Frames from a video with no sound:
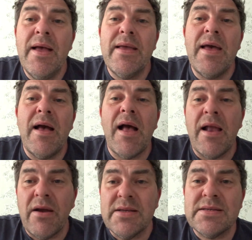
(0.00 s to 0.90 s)
Yeah,
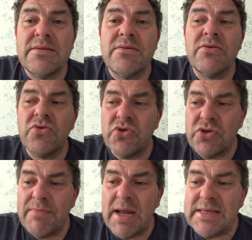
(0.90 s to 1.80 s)
and I'd
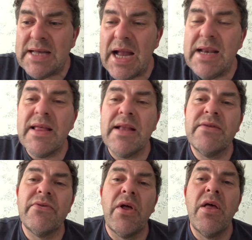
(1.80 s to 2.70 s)
just maintain it then
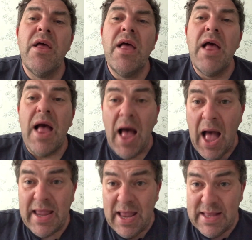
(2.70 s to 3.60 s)

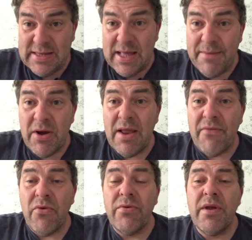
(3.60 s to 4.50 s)
and get to that my
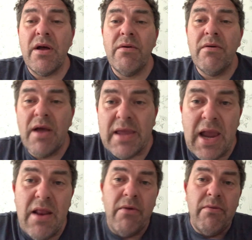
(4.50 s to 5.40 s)
level, you know, a
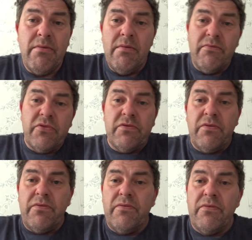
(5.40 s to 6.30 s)
kilo.
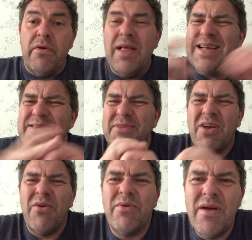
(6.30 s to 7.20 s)
That's my
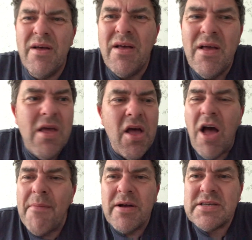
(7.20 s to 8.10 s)
goal.
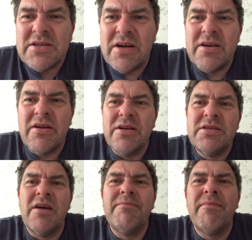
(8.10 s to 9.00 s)
I might decide at
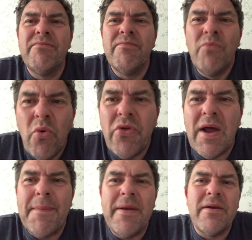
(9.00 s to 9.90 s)
90, I'm more than
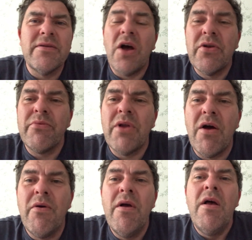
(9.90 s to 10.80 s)
happy at 90, I don't
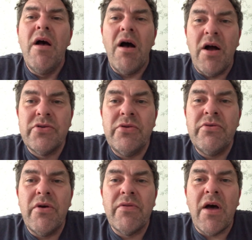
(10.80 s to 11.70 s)
know. I do
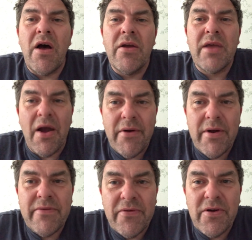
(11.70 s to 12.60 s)
know that I
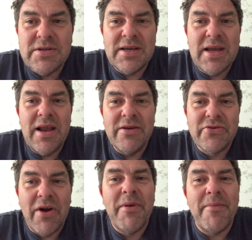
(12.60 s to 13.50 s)
carried 13 kilos
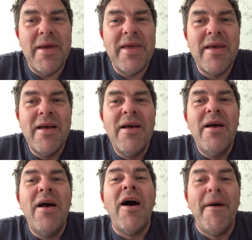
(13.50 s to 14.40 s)
around with me
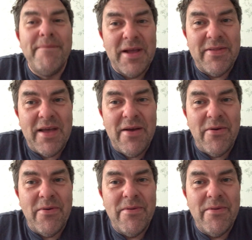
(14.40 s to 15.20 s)
up and down that hill.